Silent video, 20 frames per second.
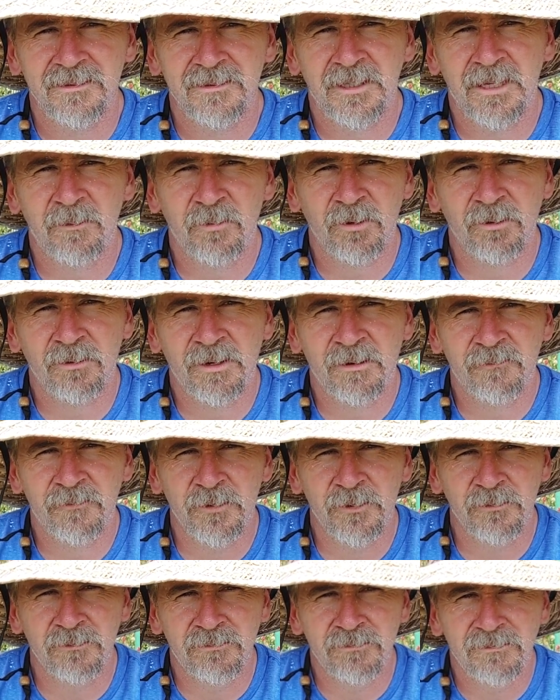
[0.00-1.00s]
Keep growing that
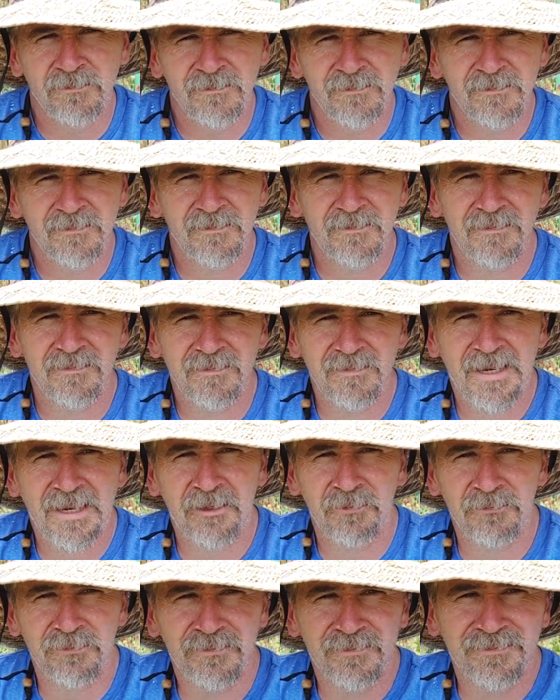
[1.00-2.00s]
food. Out.